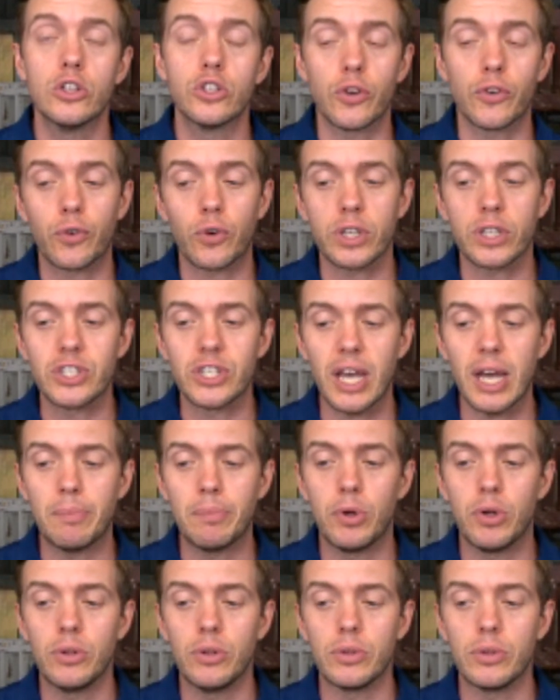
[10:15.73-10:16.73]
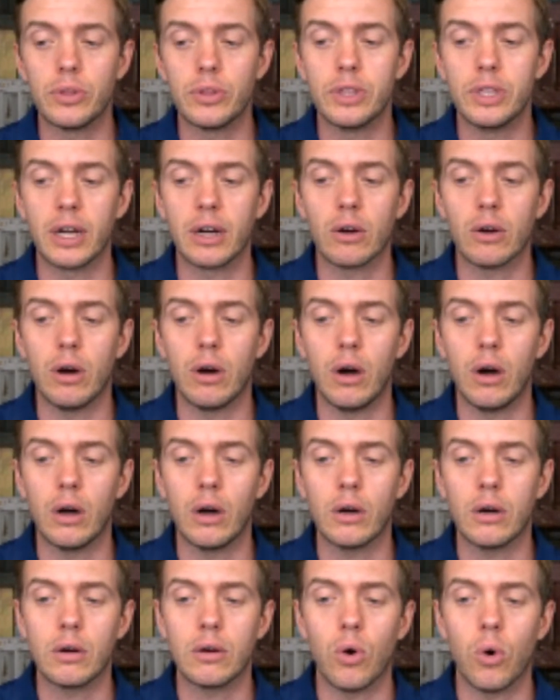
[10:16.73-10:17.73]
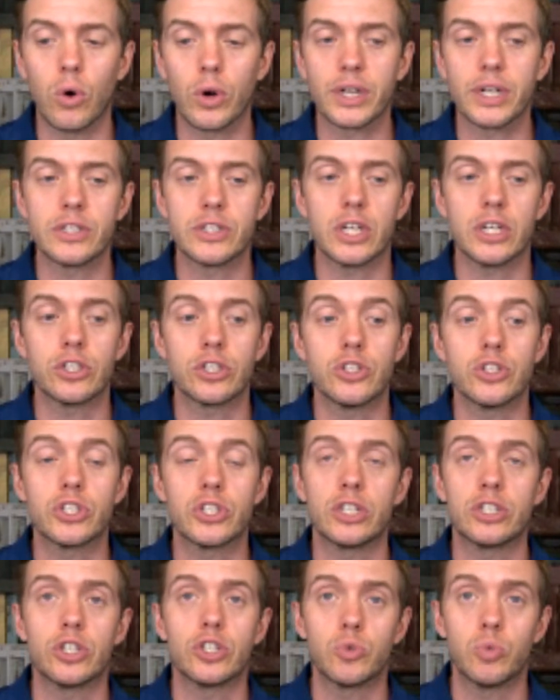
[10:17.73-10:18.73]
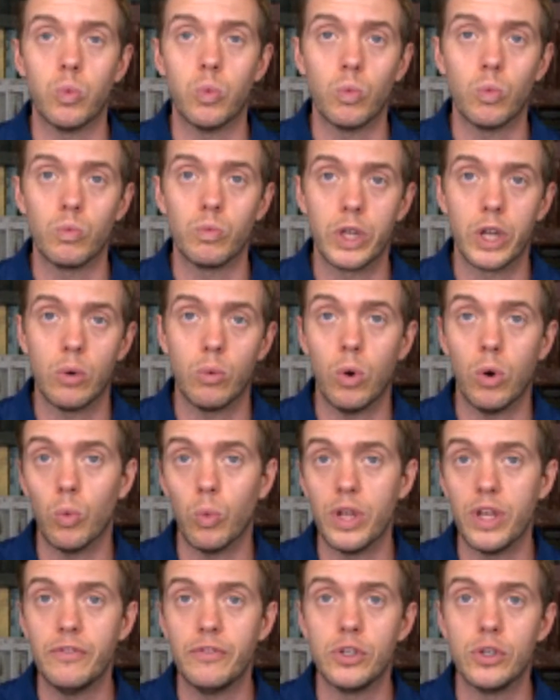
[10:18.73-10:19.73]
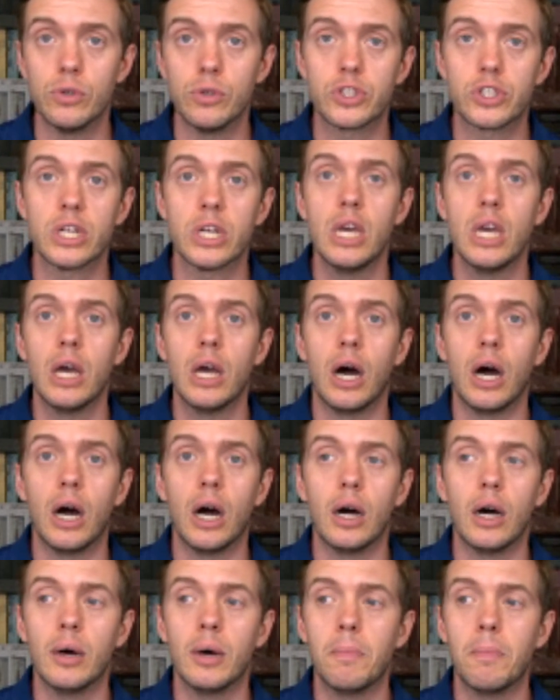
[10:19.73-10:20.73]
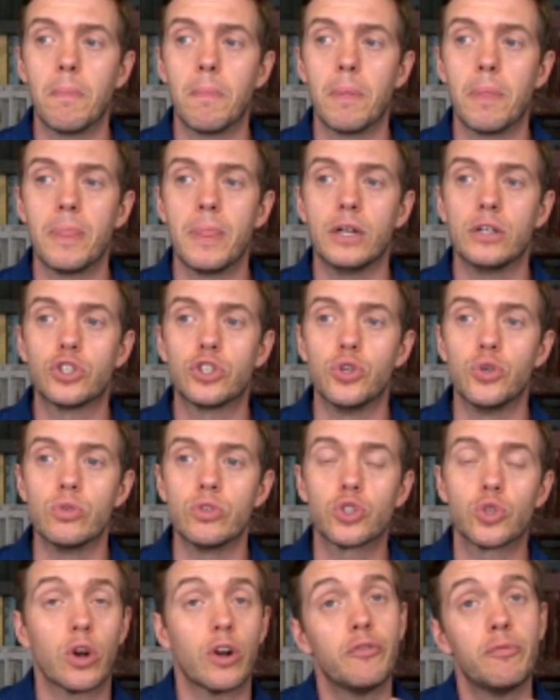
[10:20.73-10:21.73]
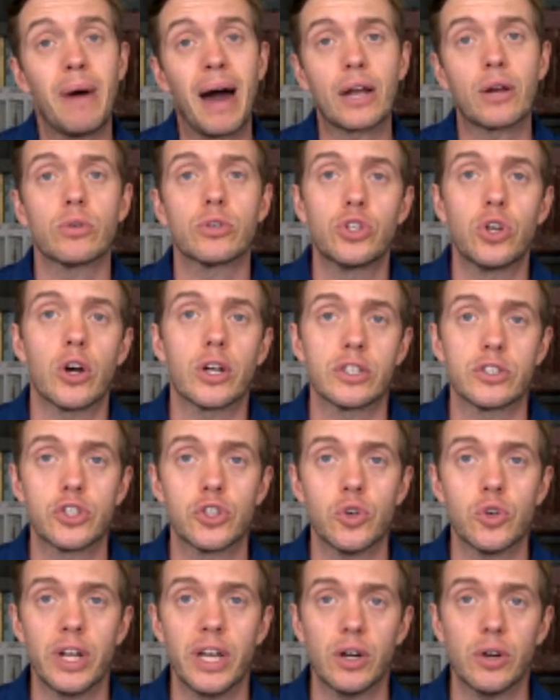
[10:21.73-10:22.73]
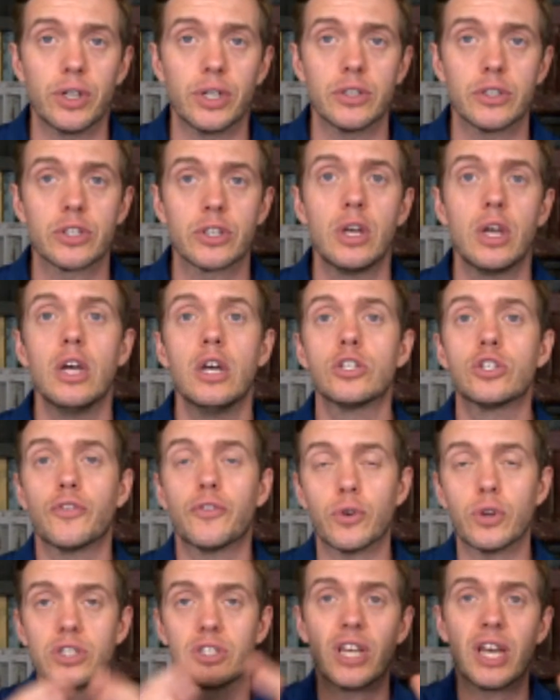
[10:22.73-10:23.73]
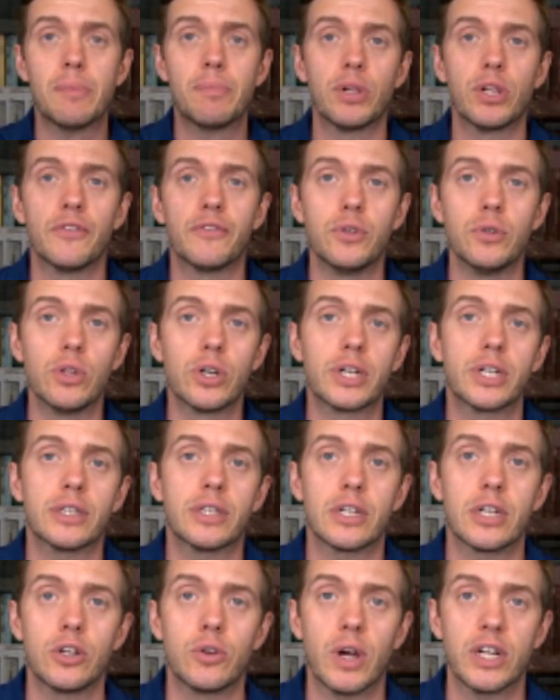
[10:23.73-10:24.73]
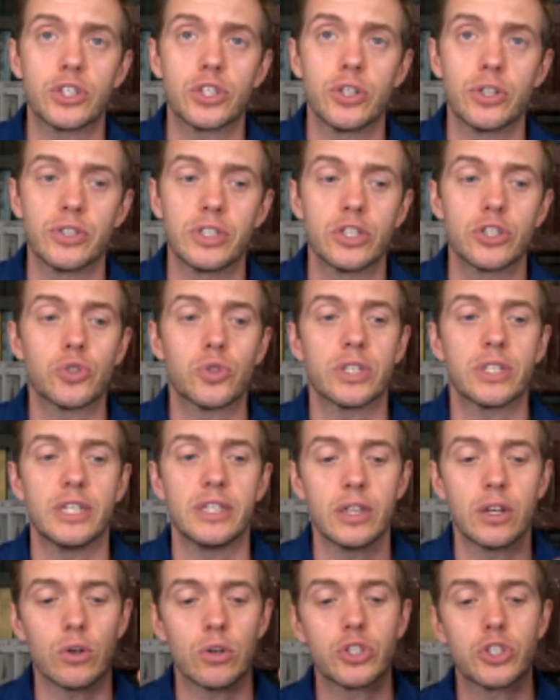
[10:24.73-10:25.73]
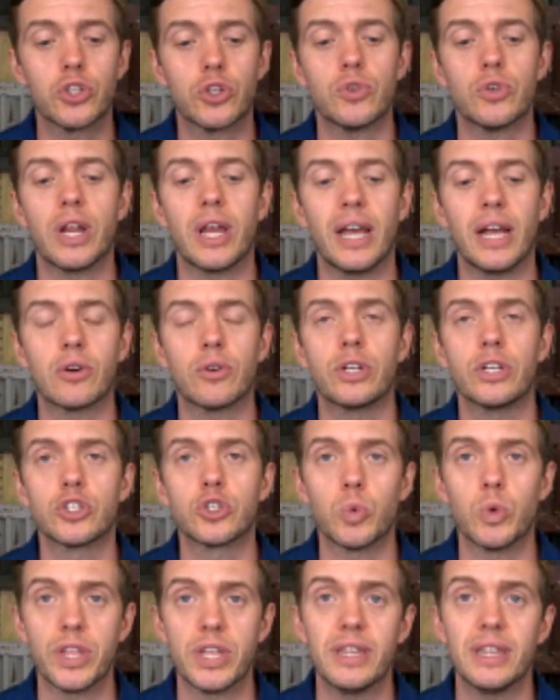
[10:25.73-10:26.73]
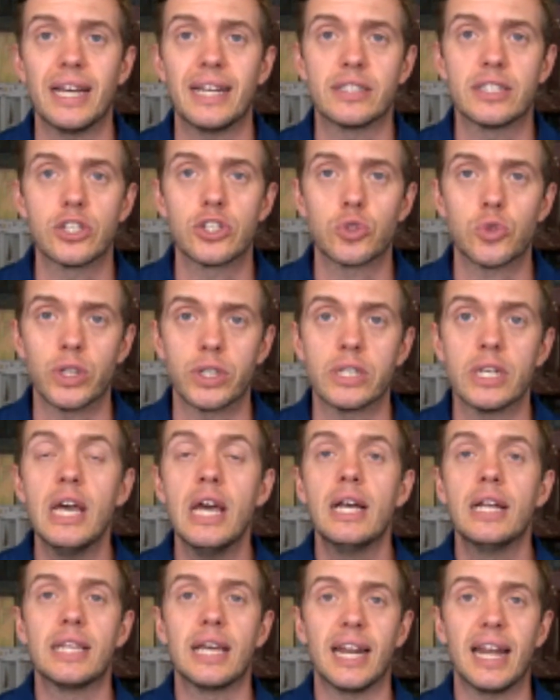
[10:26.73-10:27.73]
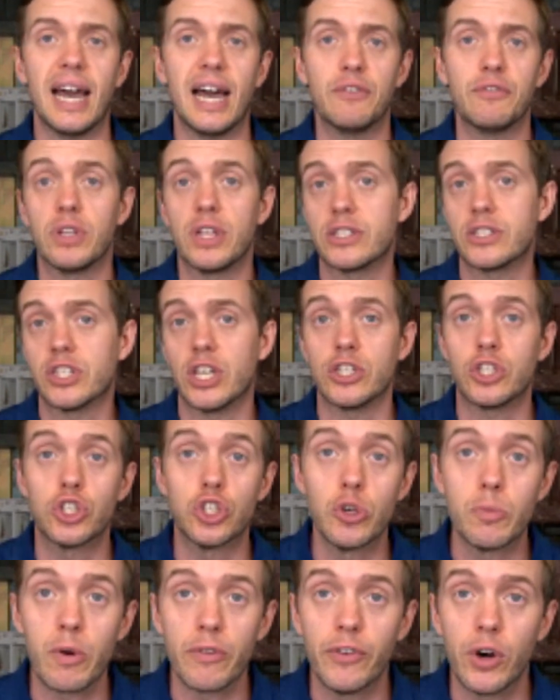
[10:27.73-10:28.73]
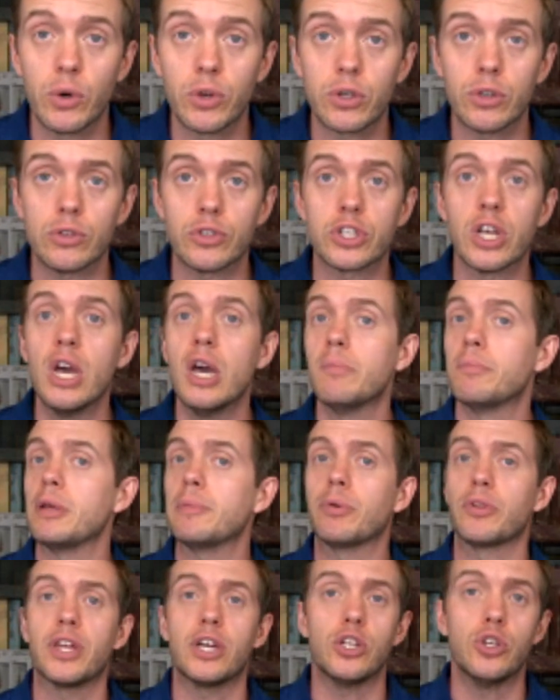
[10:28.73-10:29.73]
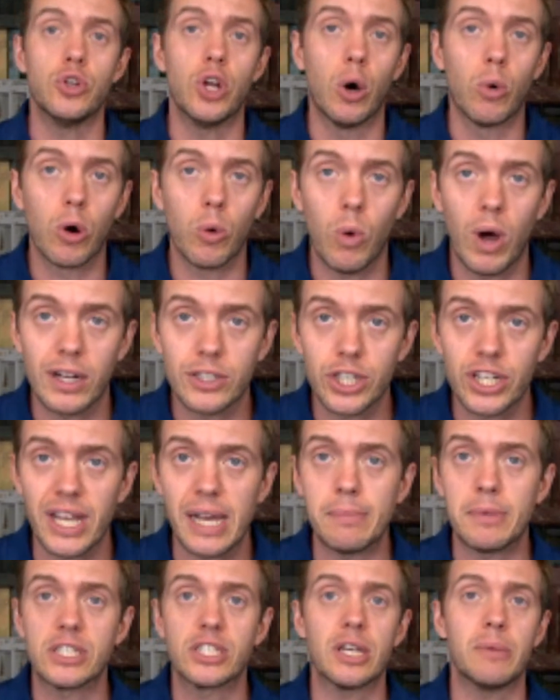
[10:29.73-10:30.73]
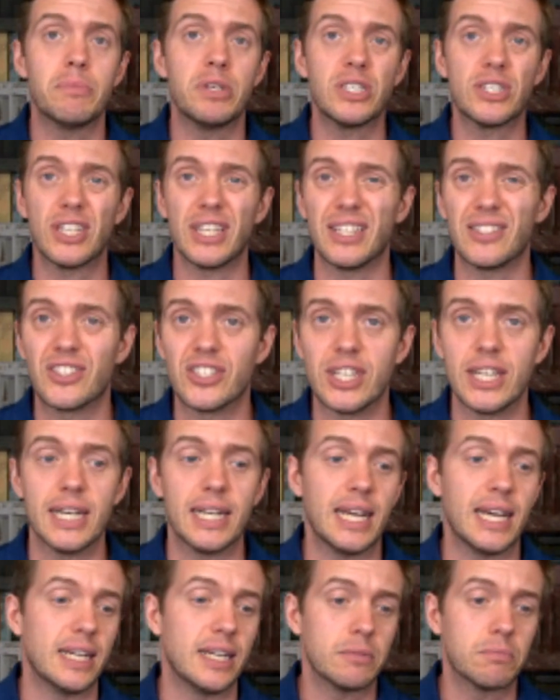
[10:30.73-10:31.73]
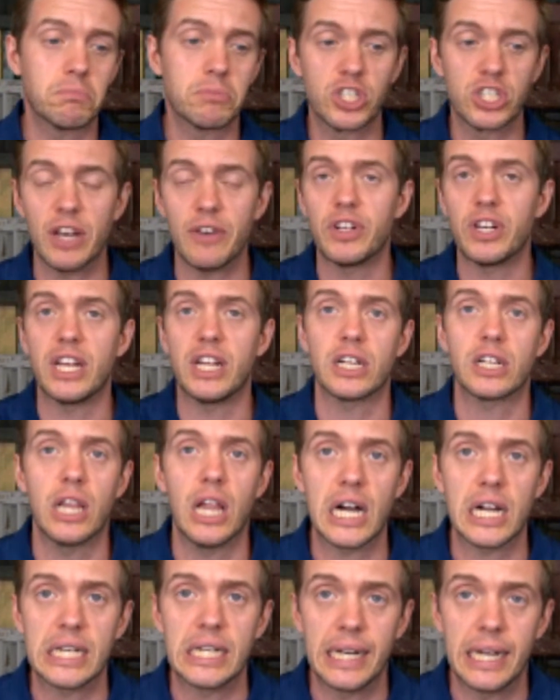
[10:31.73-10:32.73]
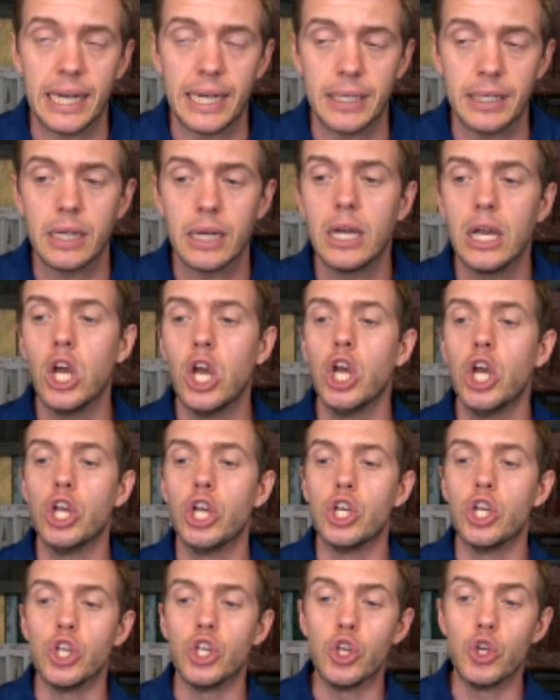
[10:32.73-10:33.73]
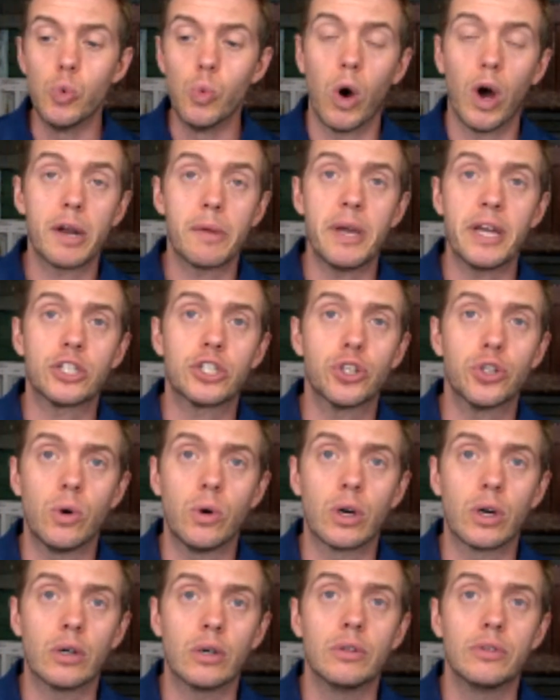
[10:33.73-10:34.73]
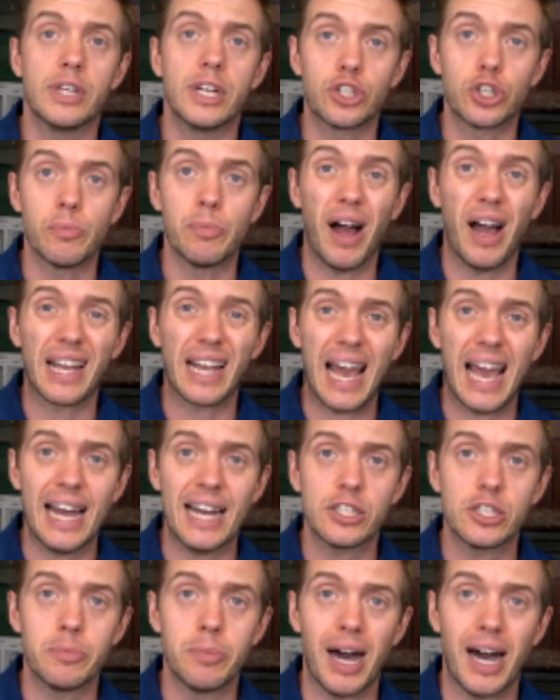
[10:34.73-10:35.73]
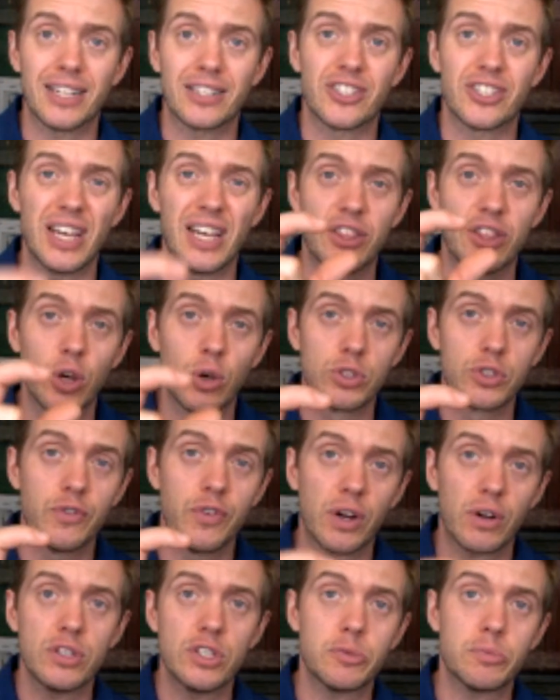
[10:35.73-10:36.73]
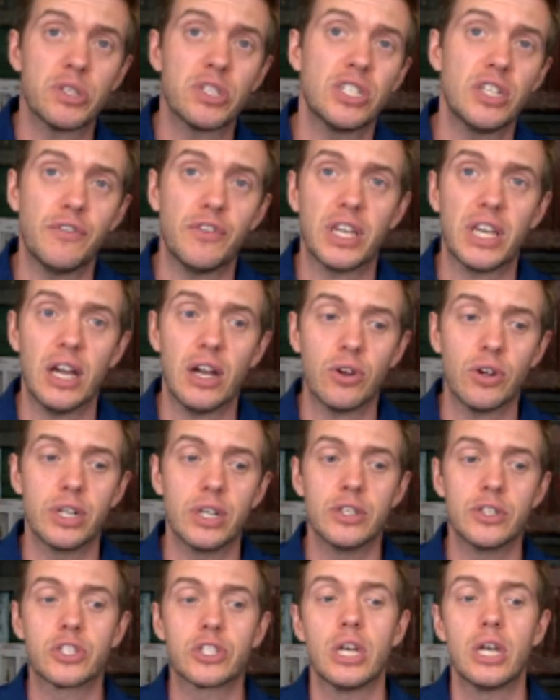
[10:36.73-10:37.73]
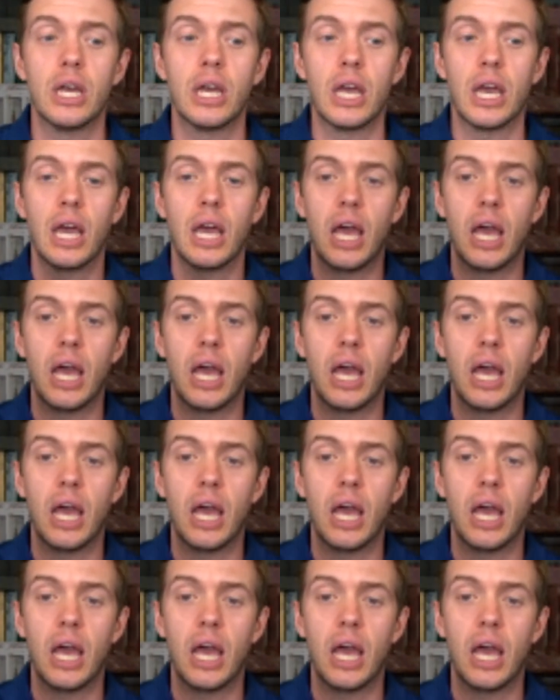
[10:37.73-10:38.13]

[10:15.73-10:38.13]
So, for example, there are organizations such as, what we've used to sort of micro-target certain areas. So, for example, if you look at the congressional district and there are certain areas within that district that have, let's say, super voters, people that are watching MSNBC and CNN at 7, 8 o'clock at night, you want to make sure that you're buying ad spots in those very specific areas